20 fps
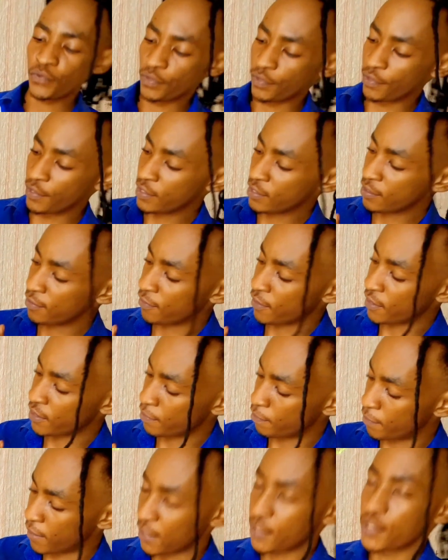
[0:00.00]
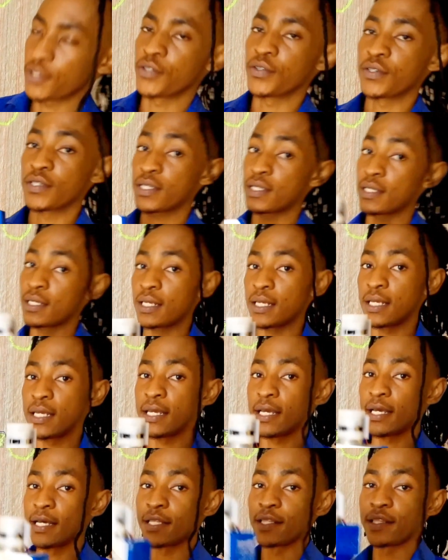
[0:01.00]
This first button you're seeing
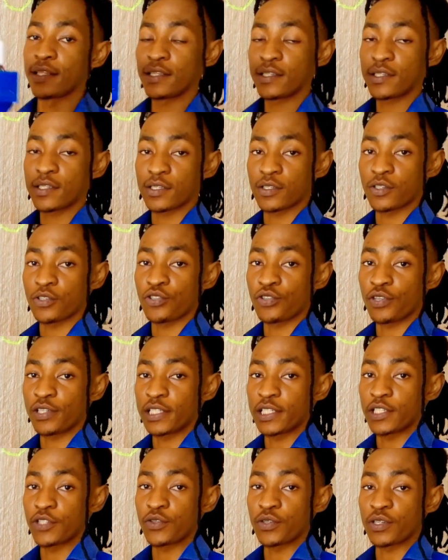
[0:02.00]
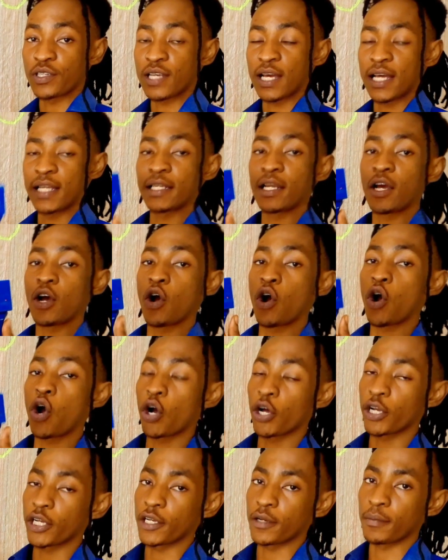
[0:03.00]
here, this is usually to turn
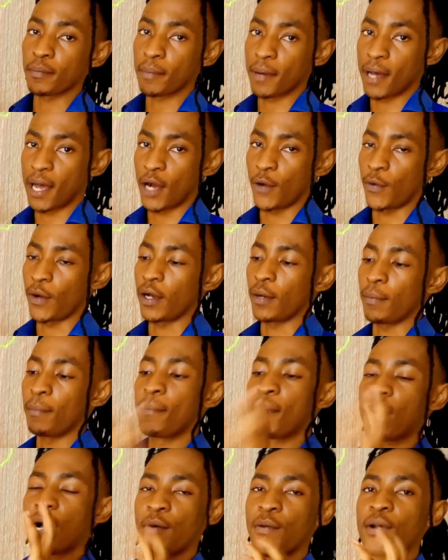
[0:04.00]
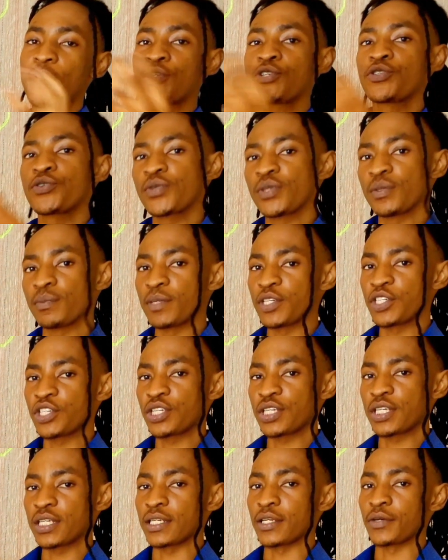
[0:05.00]
on power to the
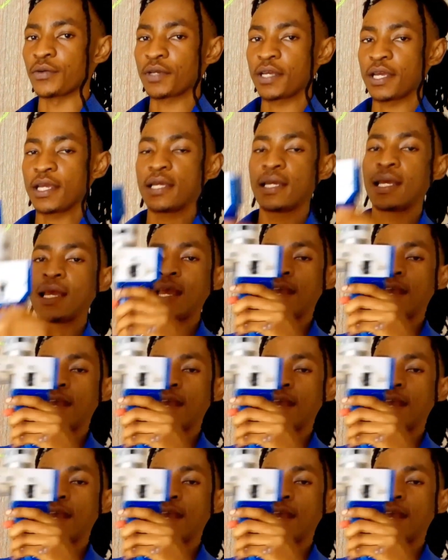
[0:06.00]
machine, okay?